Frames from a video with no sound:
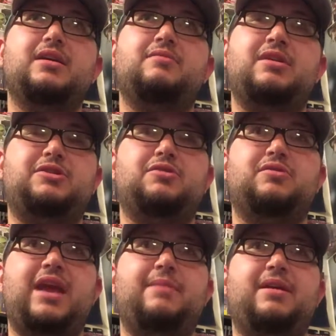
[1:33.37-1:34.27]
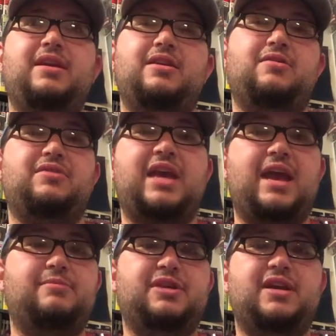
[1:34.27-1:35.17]
retro gaming, you know, the
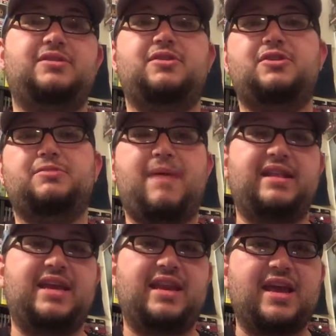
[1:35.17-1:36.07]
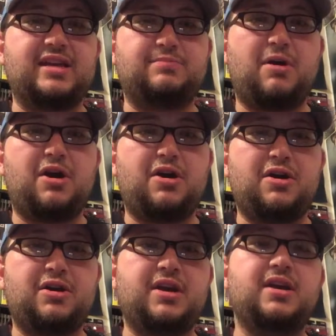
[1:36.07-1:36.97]
Game Chasers, Pat the NES
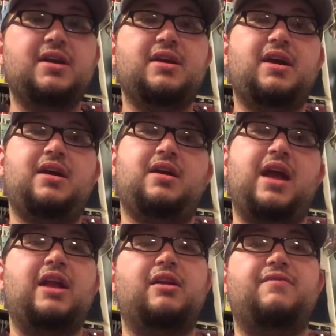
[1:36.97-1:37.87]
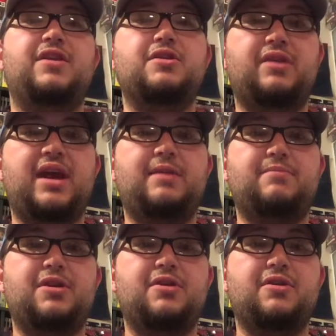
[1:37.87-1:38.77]
Punk, uh, Angry Video
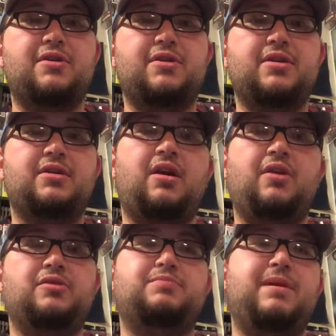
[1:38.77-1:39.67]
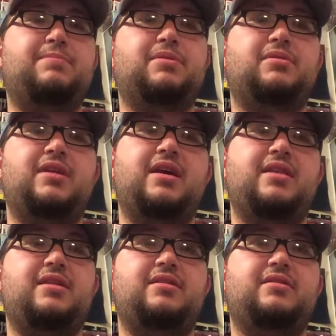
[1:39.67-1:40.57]
Game Nerd, all those people. And
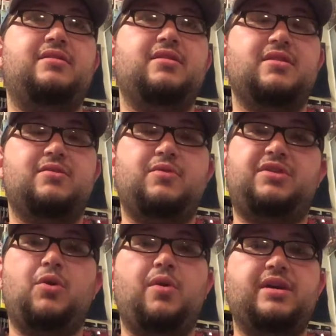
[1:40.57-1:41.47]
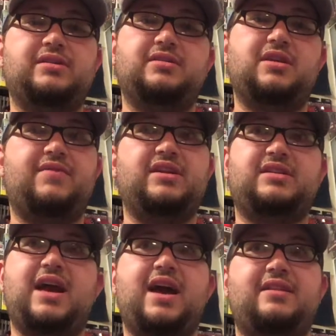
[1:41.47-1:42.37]
then with toys and stuff, I just
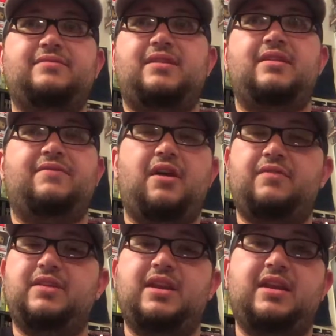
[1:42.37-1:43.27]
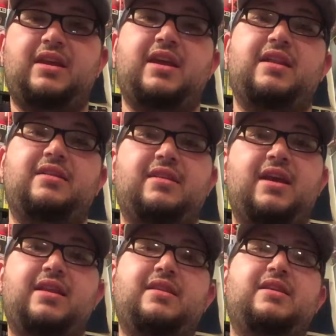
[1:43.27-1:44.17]
got involved in it again.
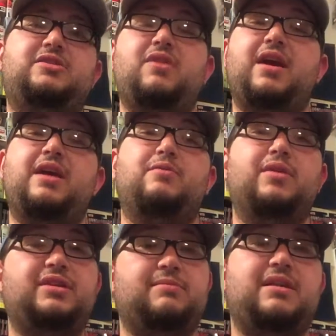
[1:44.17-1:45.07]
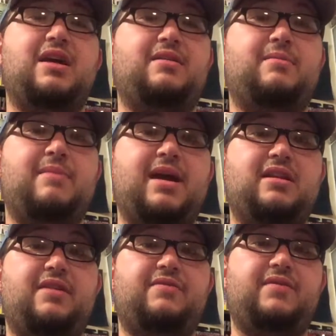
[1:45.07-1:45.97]
And it's great. It really took my mind
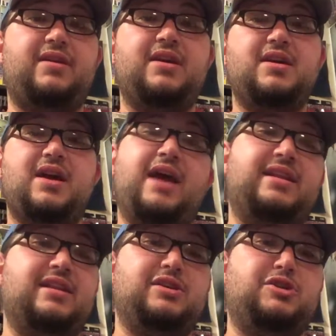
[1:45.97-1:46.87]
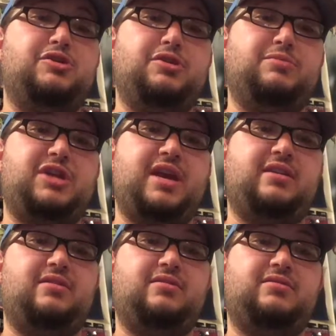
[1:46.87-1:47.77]
off of it. I did this YouTube
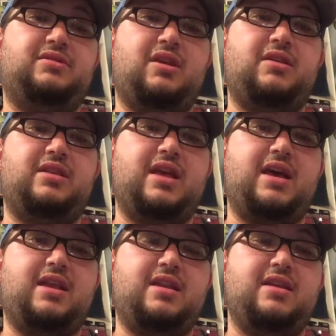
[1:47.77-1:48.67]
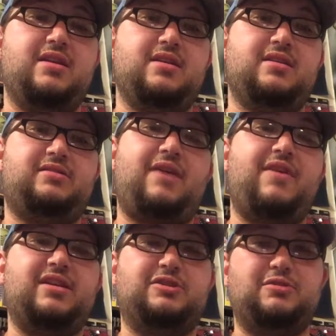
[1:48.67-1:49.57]
channel, started then. So I've
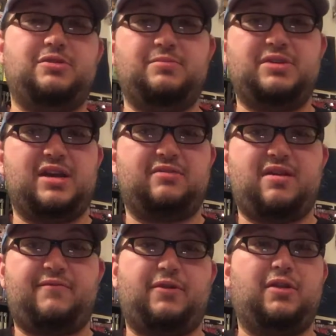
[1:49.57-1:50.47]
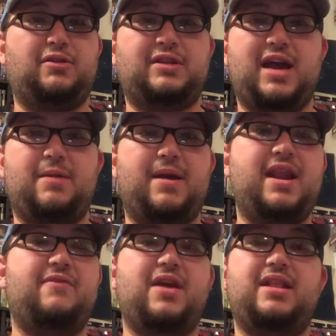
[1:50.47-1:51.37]
had this YouTube channel around for a long time. I
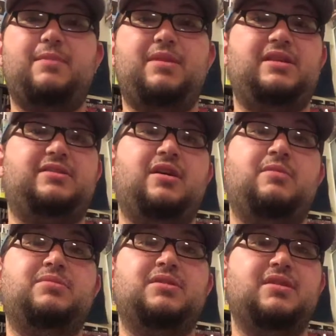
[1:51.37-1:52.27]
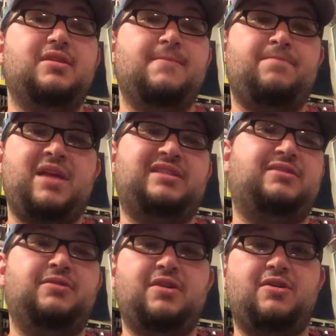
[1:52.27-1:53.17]
never had that many subs. I
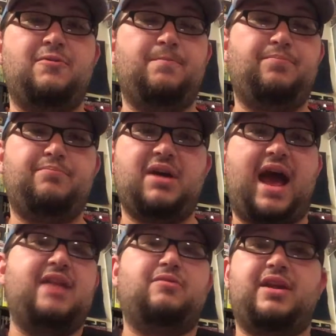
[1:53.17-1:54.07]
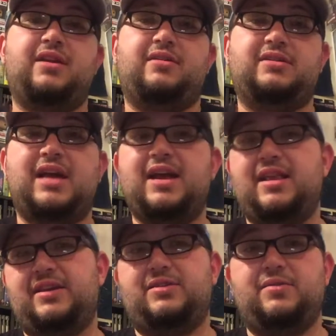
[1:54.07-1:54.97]
still don't but I don't care because I
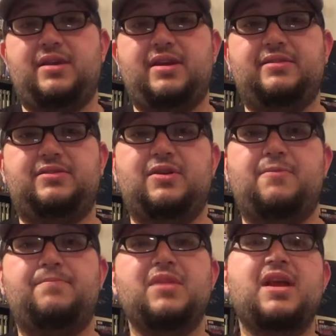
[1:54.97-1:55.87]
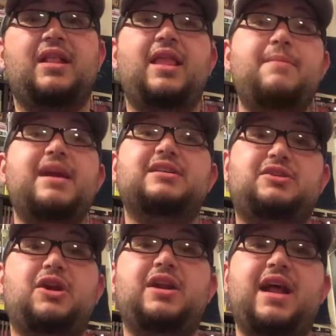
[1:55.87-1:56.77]
like doing it. So let me get
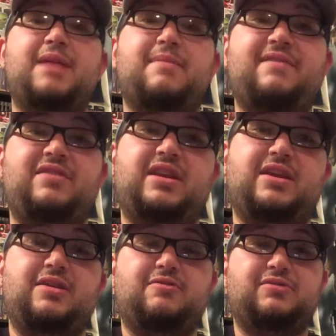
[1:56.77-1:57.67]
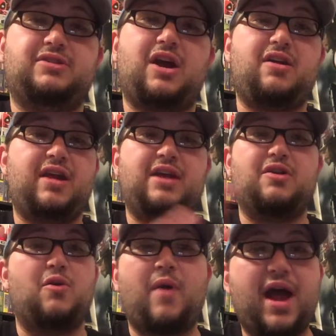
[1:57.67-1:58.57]
started on my video. Sorry, I don't
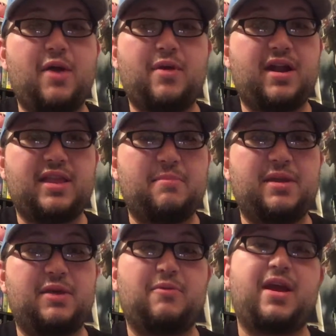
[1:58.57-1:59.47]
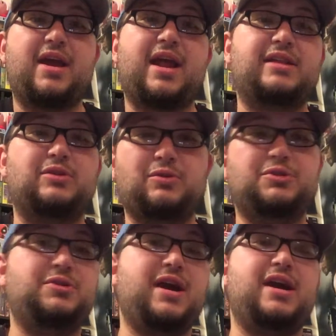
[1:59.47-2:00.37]
know why I went on that mini rant. I told
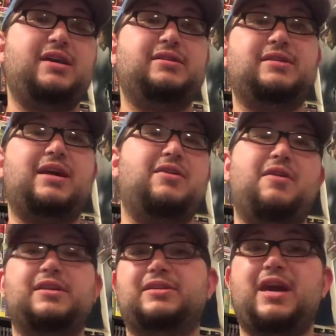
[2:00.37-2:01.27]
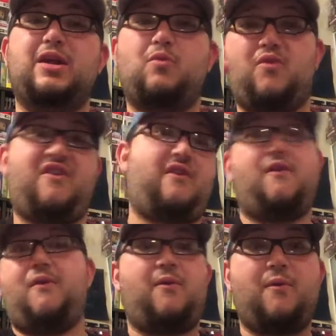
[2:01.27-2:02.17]
you guys, I don't know, I just kind
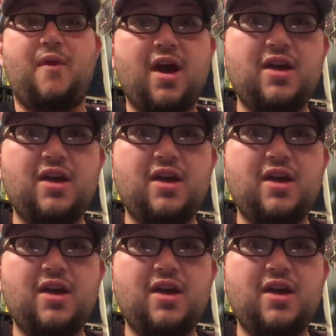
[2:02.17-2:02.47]
of